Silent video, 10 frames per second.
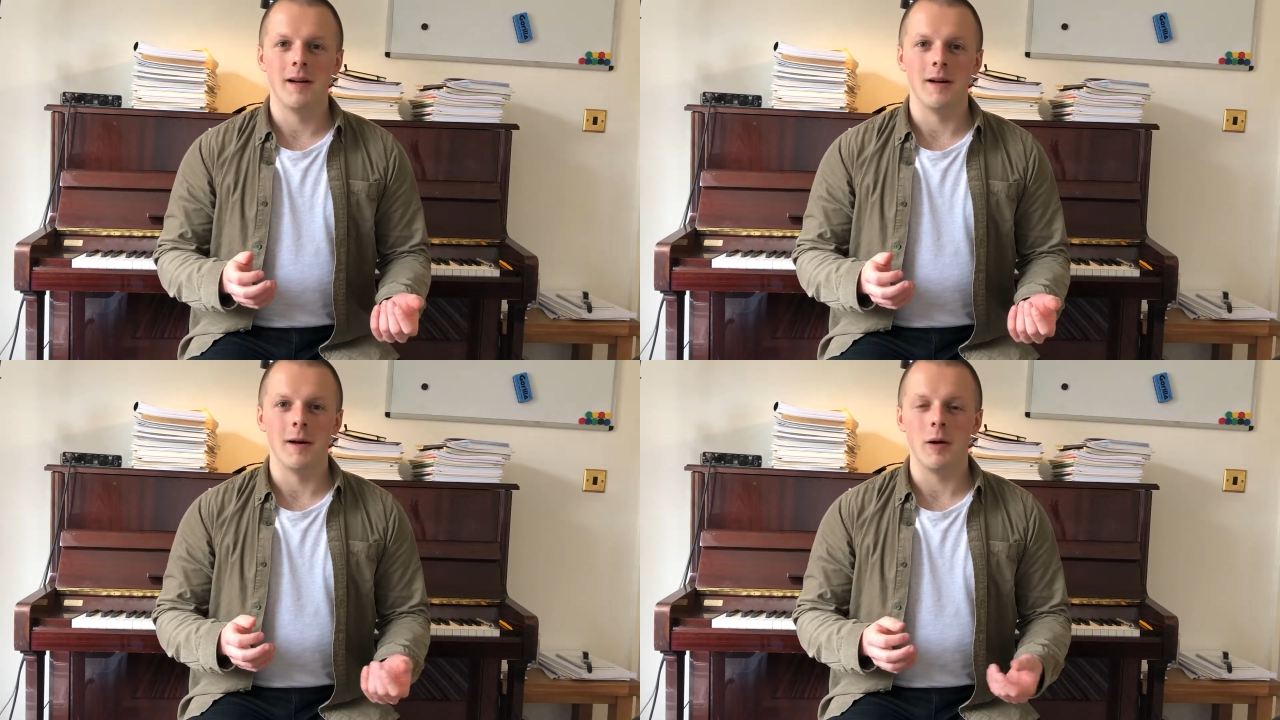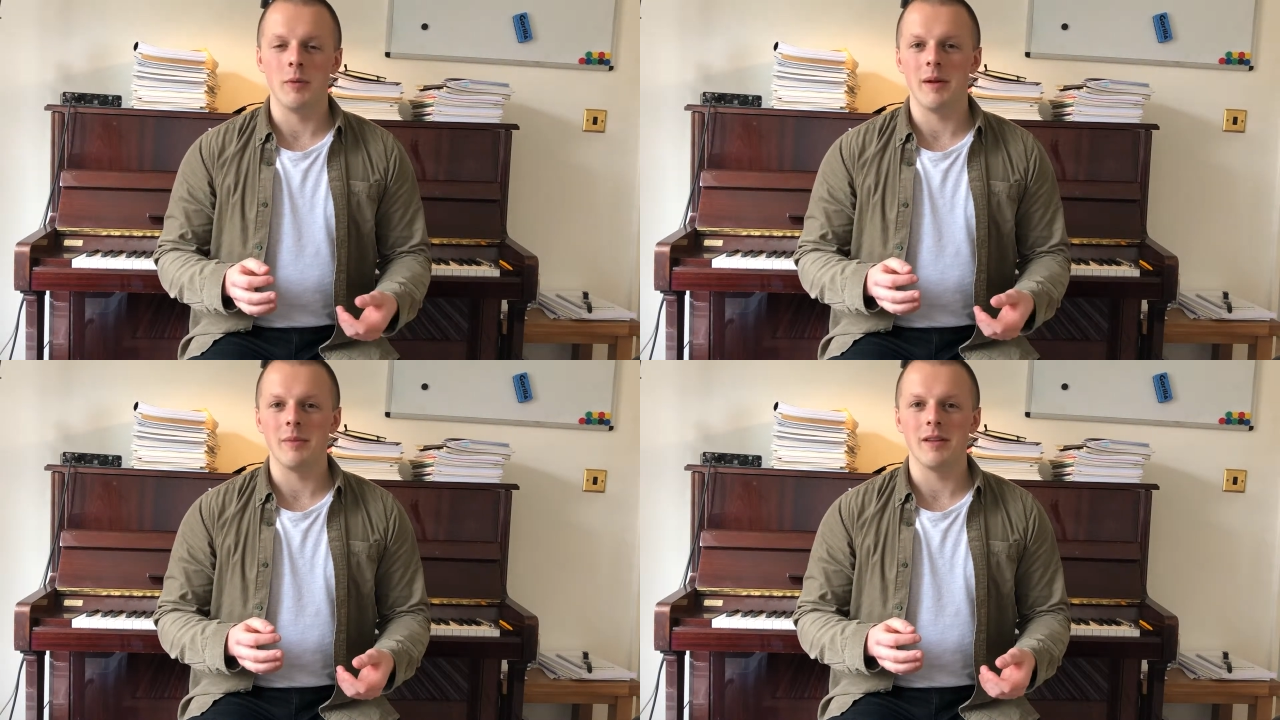or
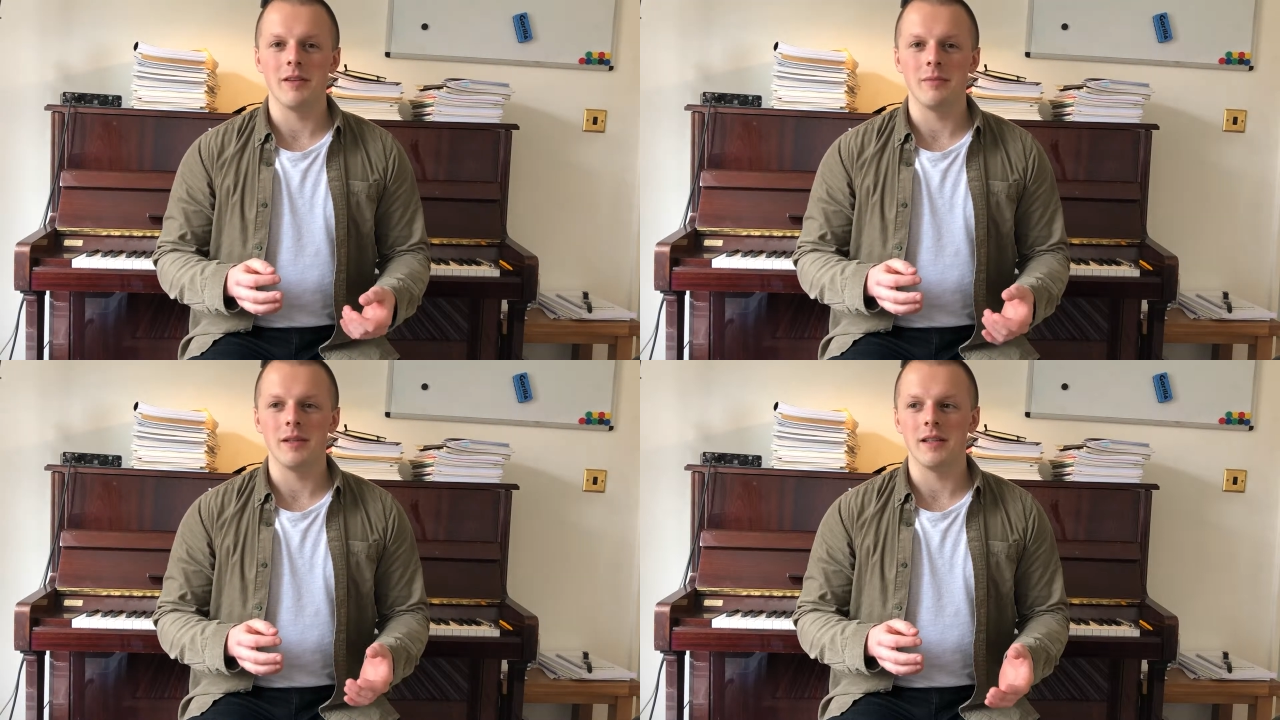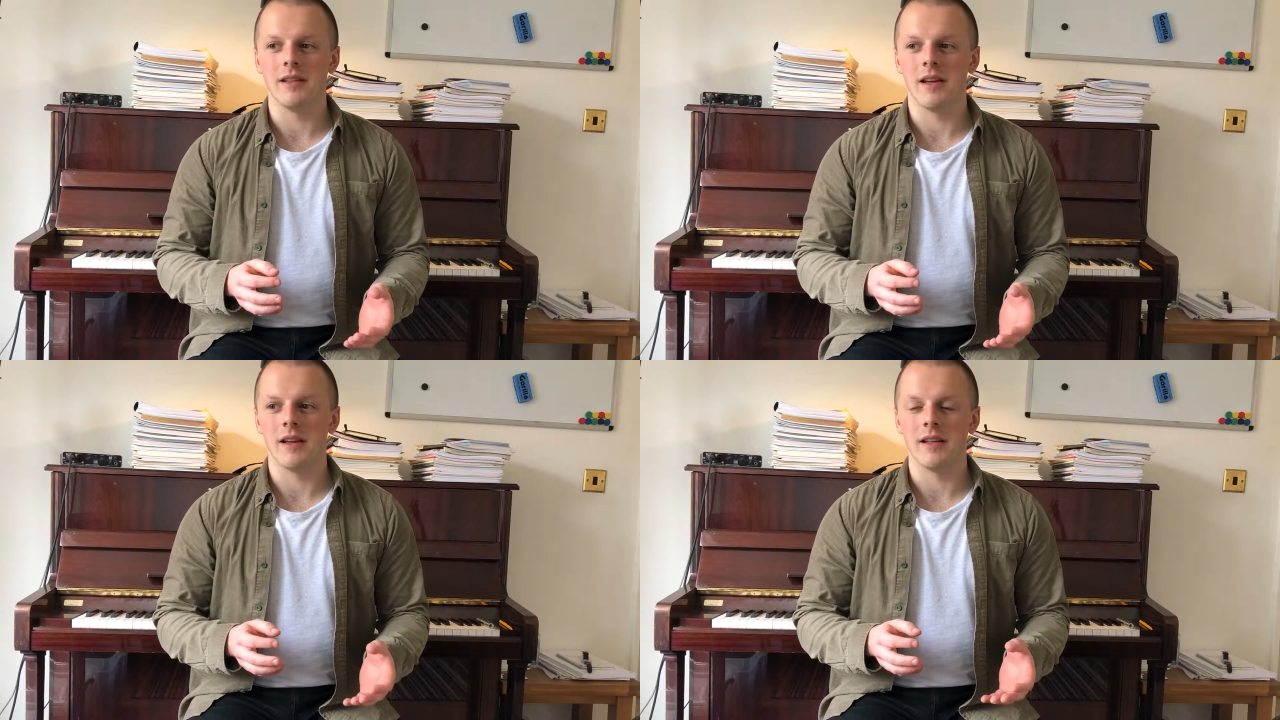maybe they've been
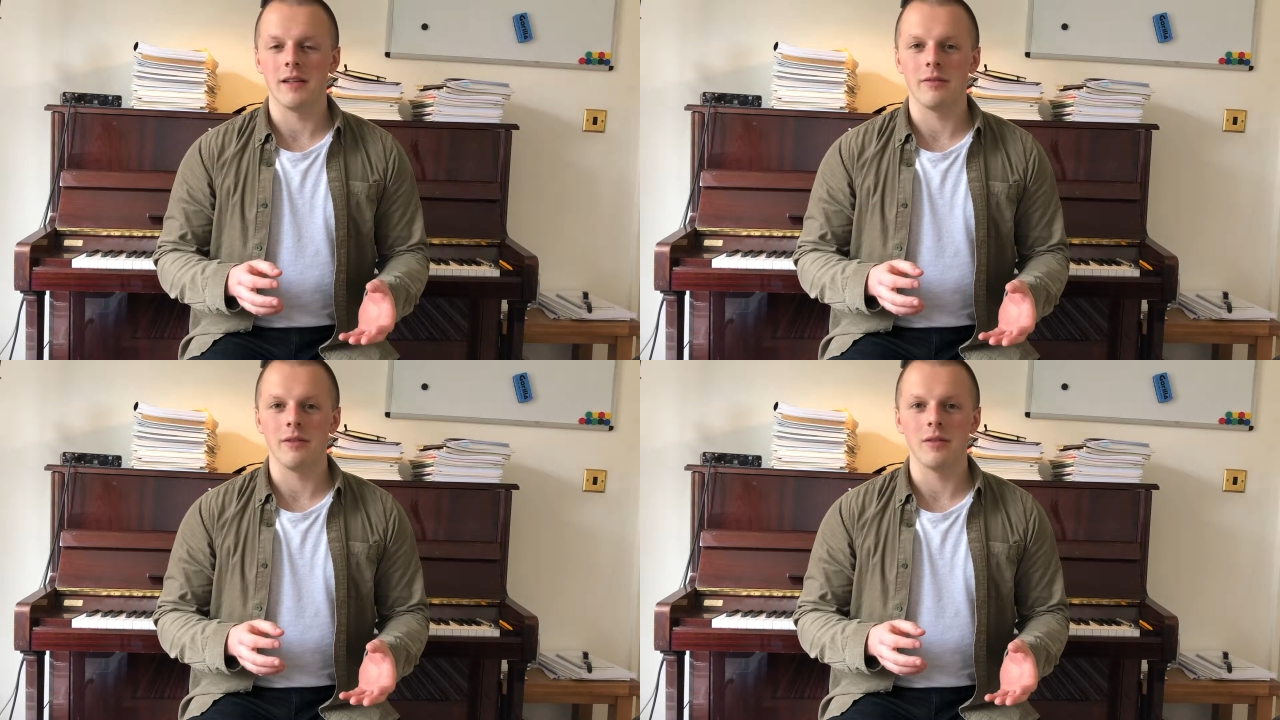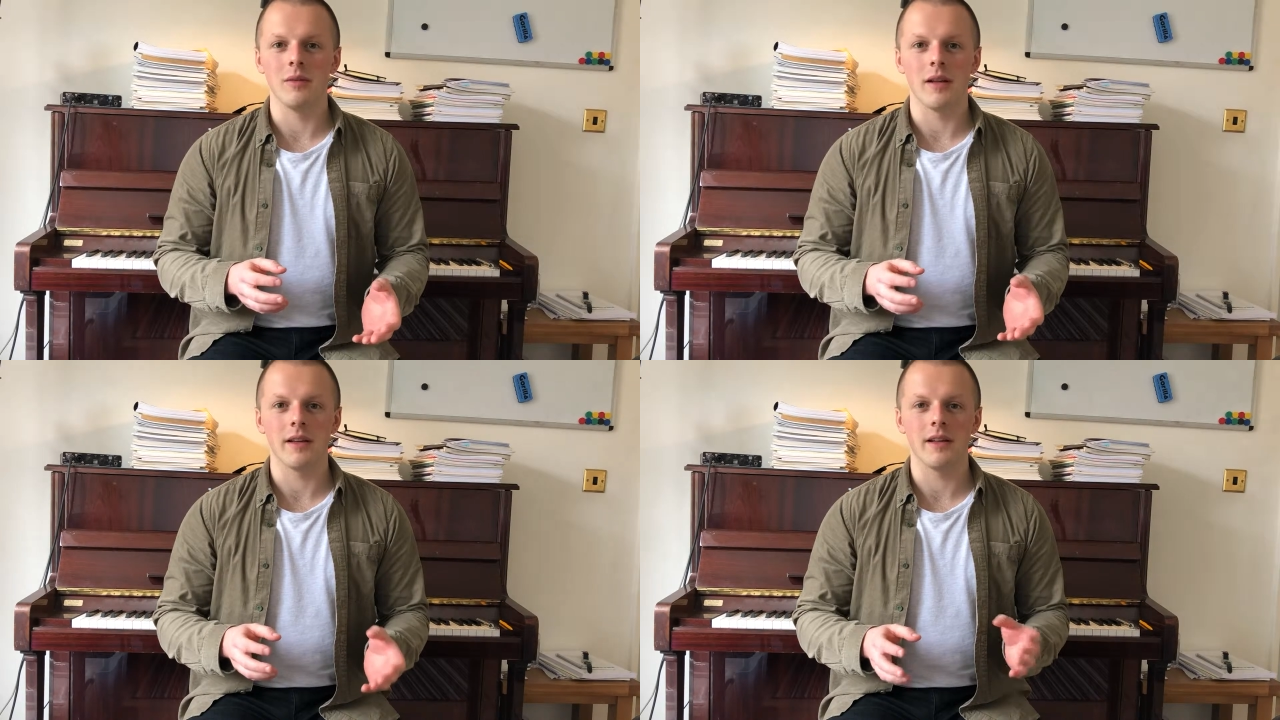getting a few
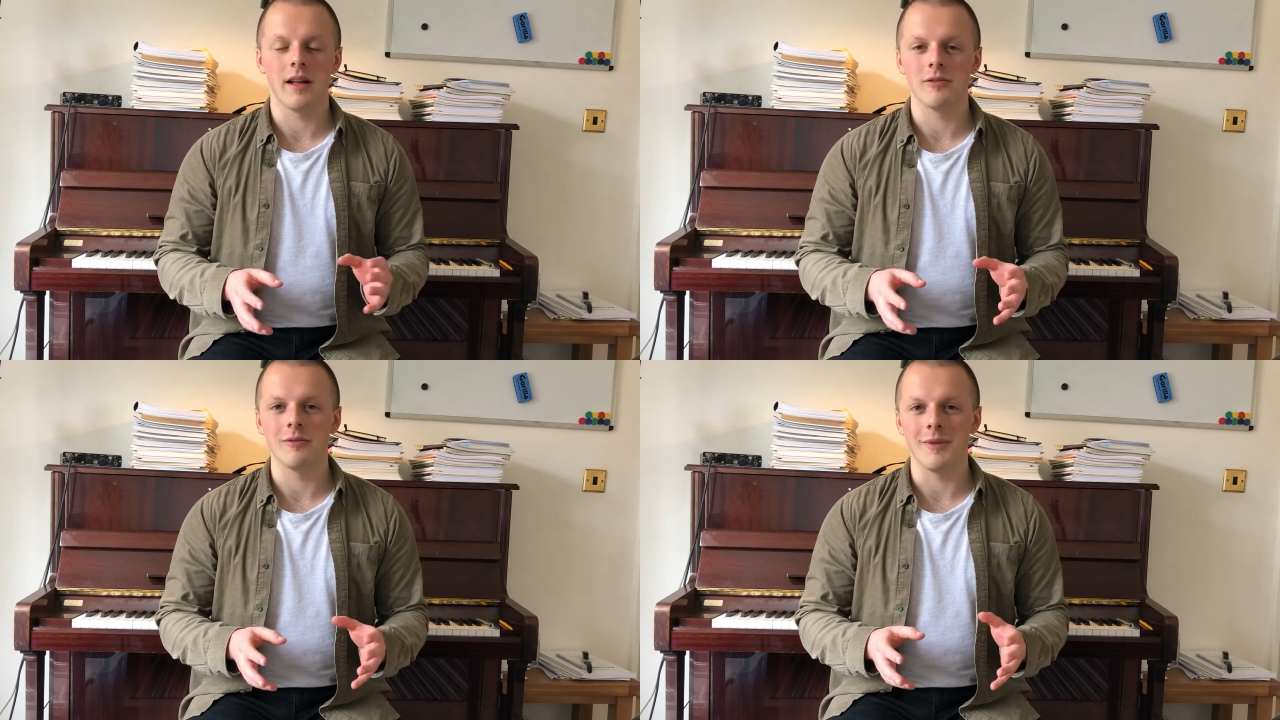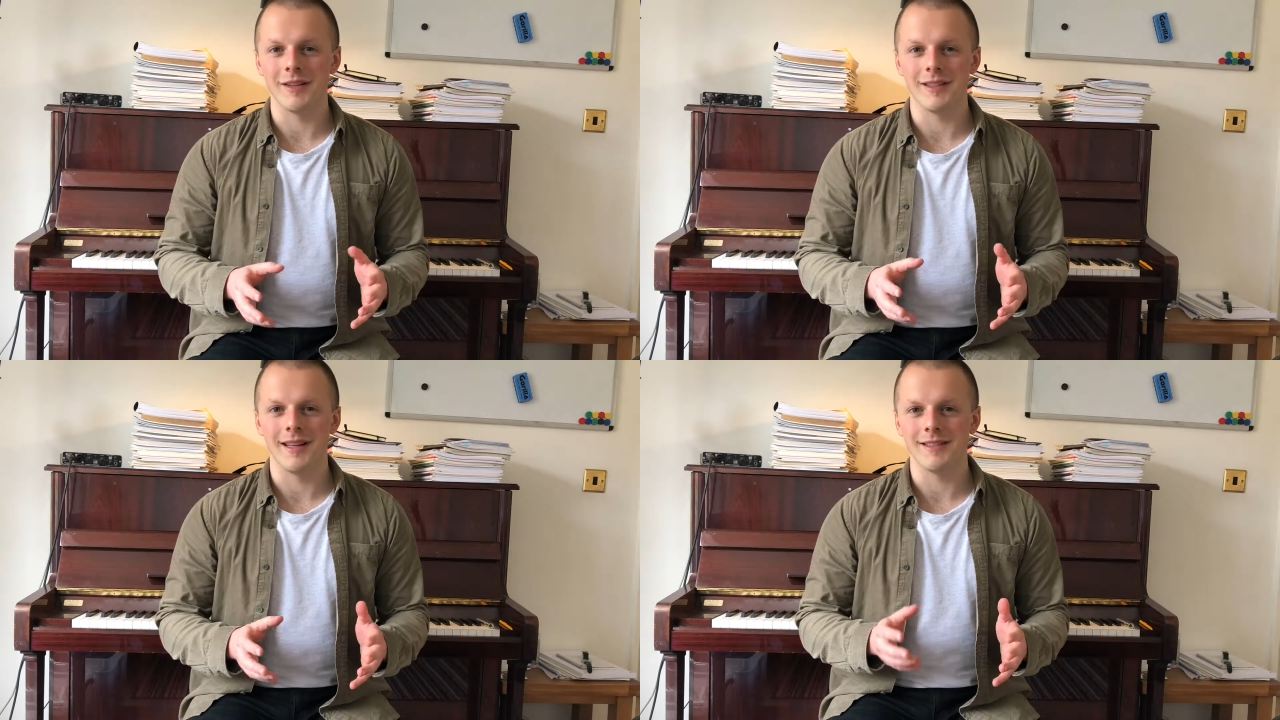like classroom
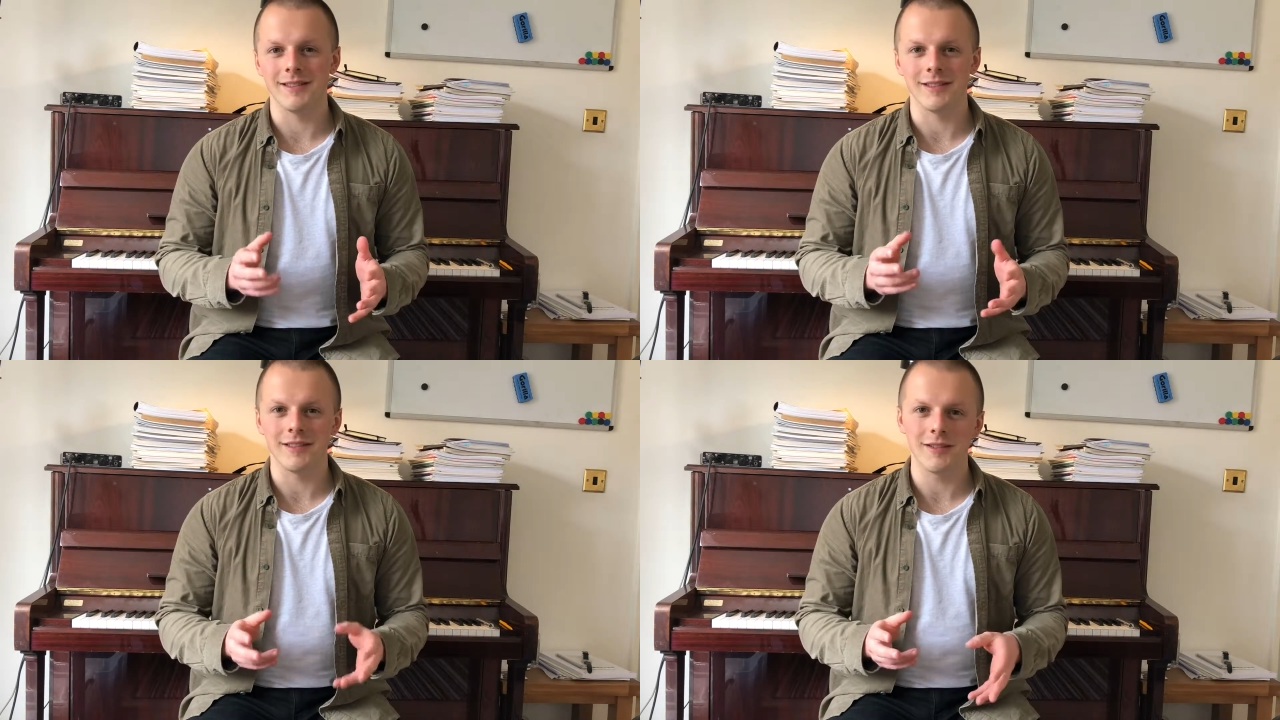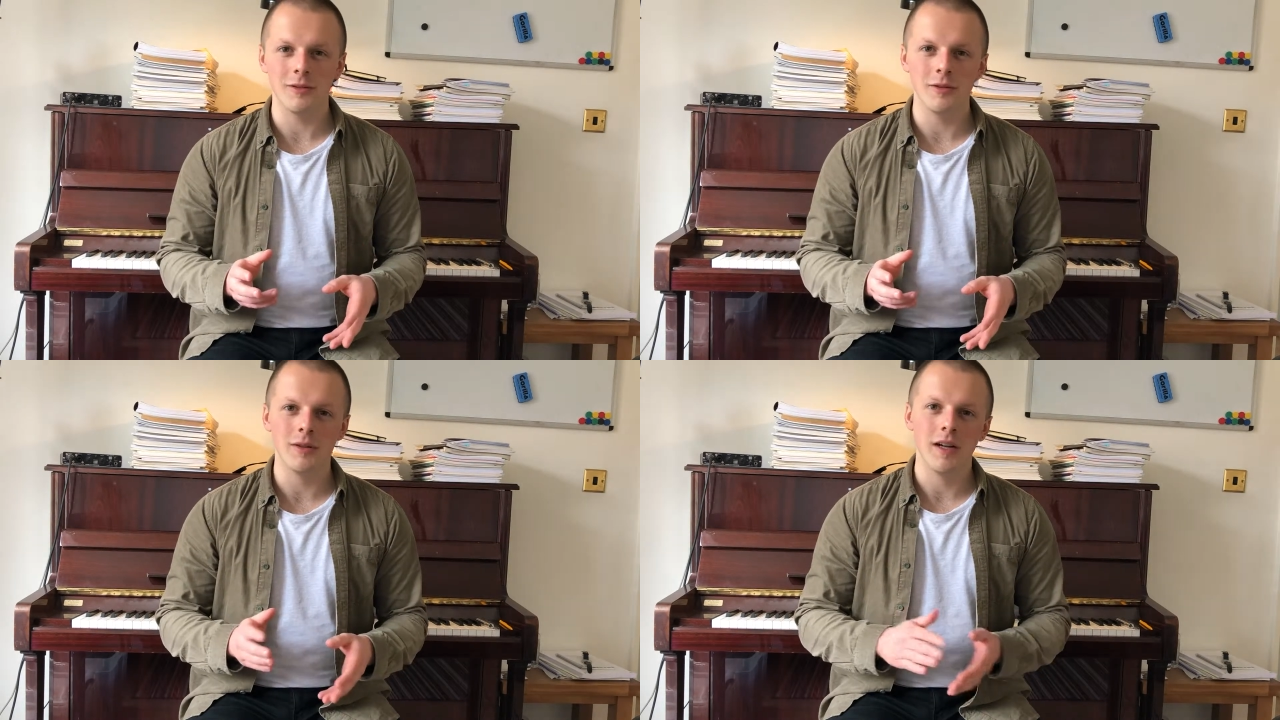based lessons at
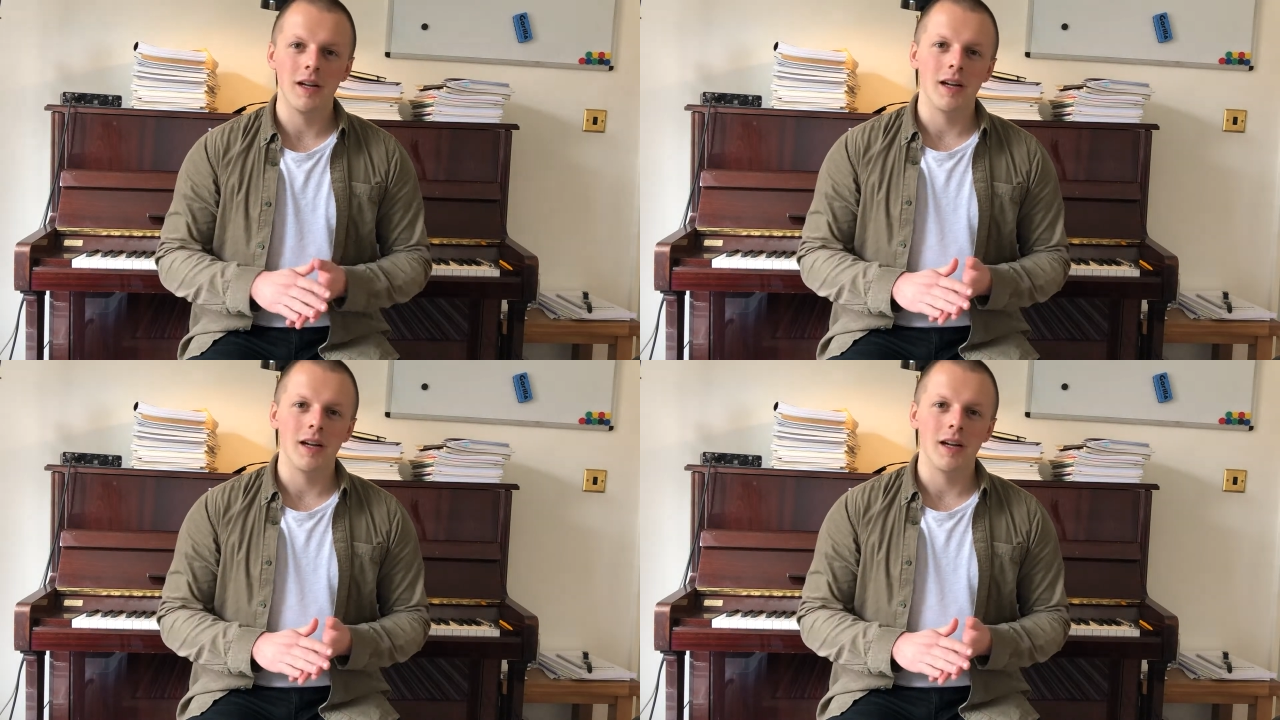school,